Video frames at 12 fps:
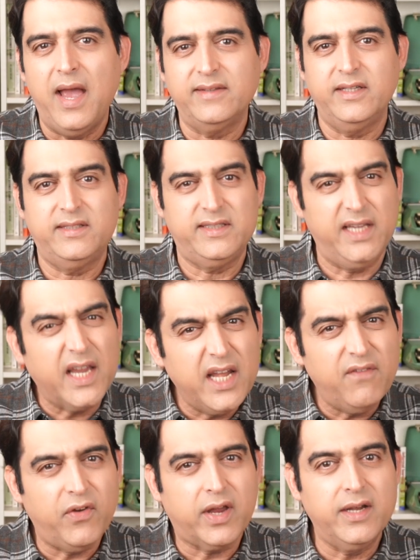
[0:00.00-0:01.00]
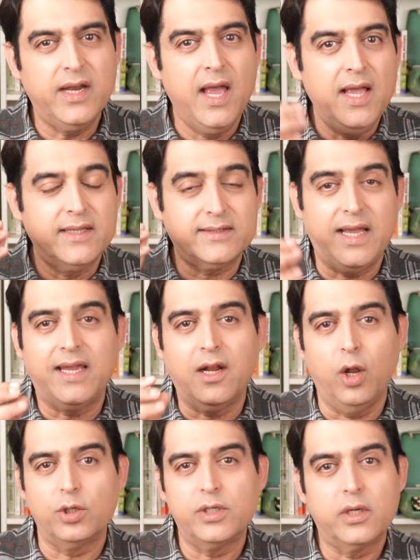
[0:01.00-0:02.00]
has a significant
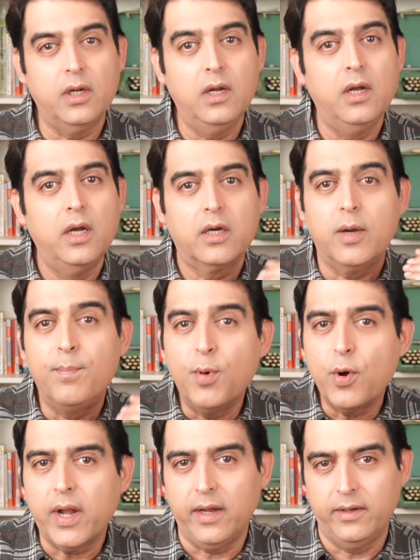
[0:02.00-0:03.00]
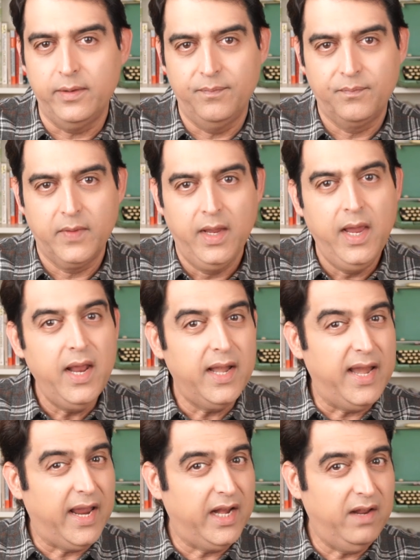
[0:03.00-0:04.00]
psychological component.
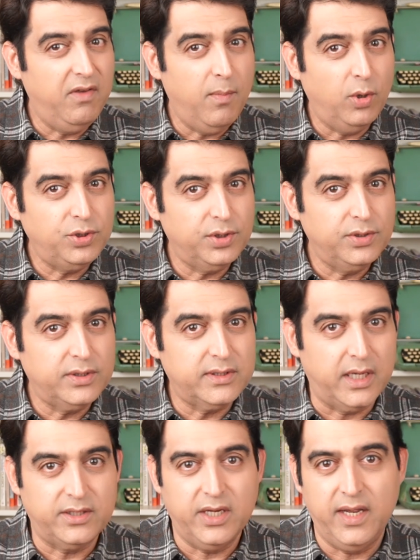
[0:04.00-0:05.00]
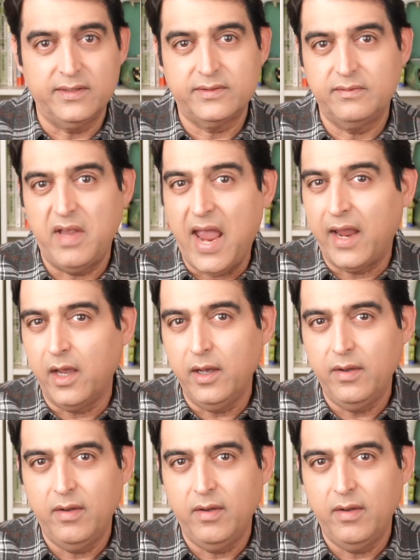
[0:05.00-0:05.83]
Negative emotions such as anger,